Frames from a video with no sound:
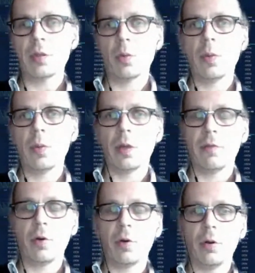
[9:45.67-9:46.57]
we will have
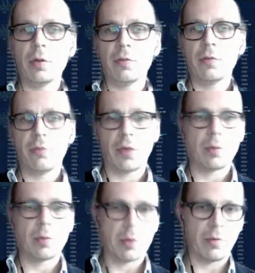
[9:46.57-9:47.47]
calls for that
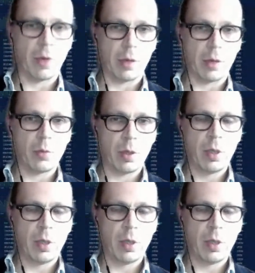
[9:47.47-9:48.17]
specific hardware,